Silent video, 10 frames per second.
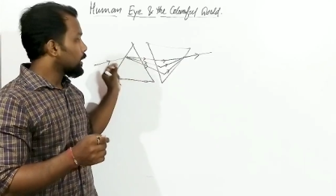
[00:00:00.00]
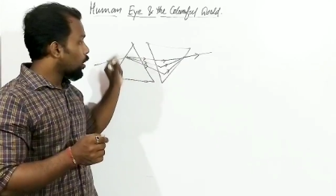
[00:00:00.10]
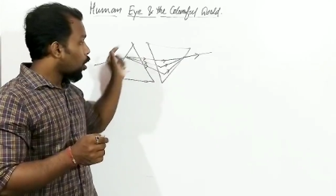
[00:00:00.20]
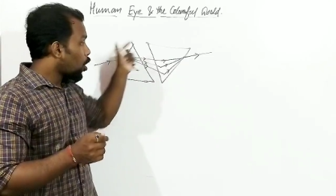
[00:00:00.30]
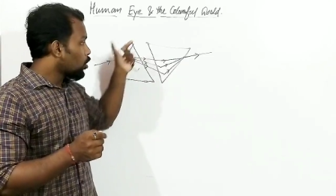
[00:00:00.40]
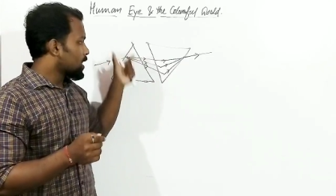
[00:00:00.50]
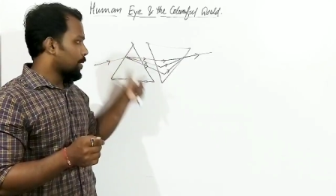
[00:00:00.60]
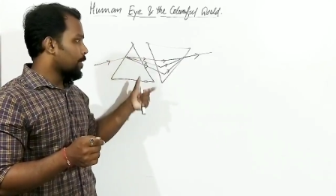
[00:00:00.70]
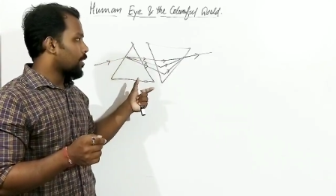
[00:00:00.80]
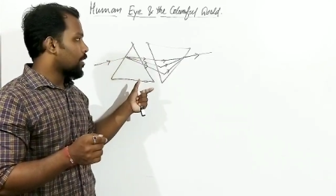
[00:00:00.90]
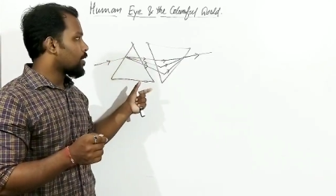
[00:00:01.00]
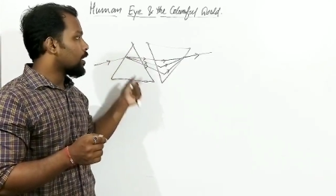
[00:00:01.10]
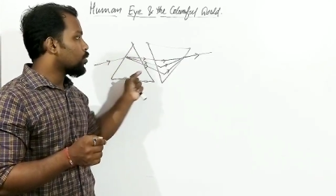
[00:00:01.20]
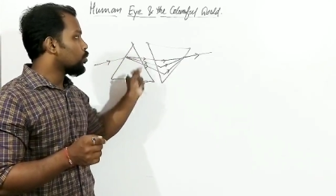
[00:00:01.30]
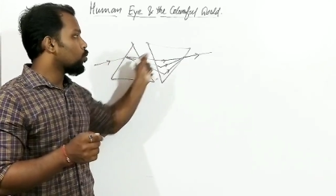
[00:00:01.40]
all those 7 color
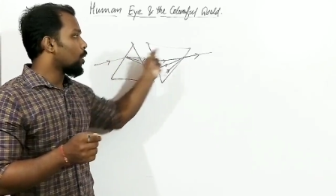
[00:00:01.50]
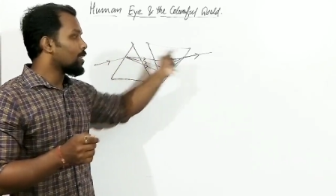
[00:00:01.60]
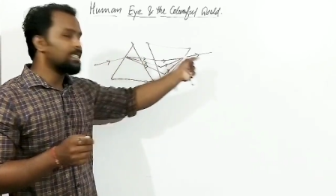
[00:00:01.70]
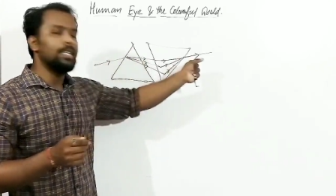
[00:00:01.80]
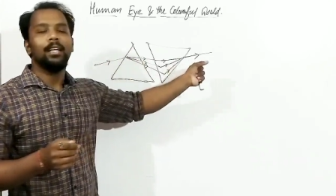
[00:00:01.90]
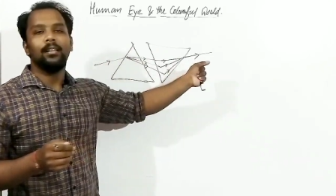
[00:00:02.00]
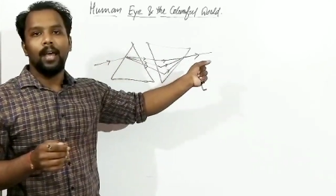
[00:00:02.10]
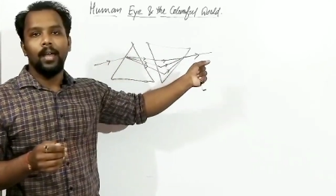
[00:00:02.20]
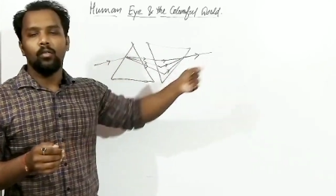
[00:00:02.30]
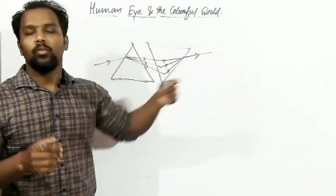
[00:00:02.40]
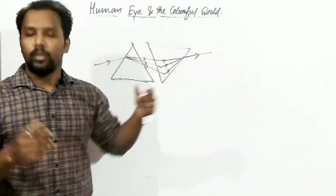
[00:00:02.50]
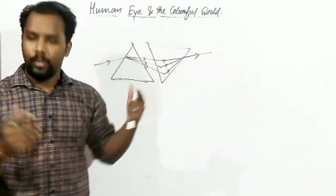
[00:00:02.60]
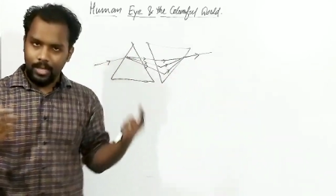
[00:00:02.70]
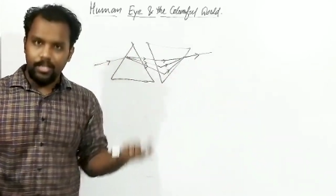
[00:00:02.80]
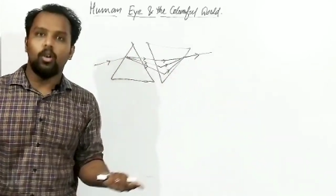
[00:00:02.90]
into one single light, you
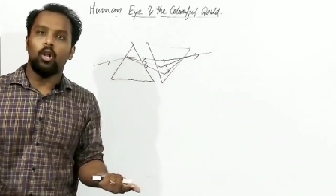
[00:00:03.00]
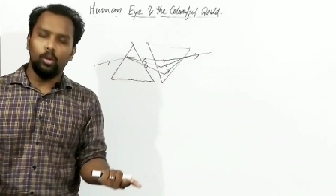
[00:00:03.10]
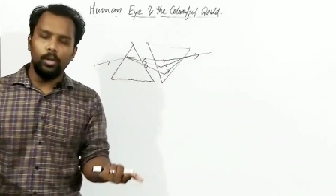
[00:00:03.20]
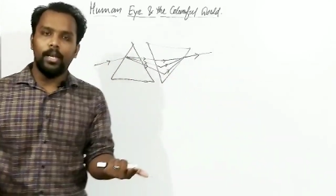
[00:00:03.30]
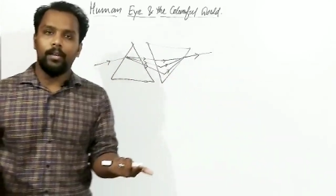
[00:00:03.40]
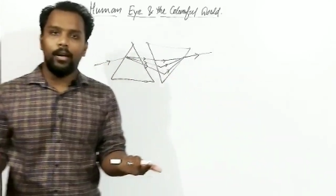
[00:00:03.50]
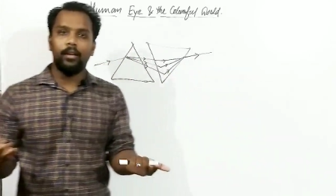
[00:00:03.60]
can actually conclude that, right?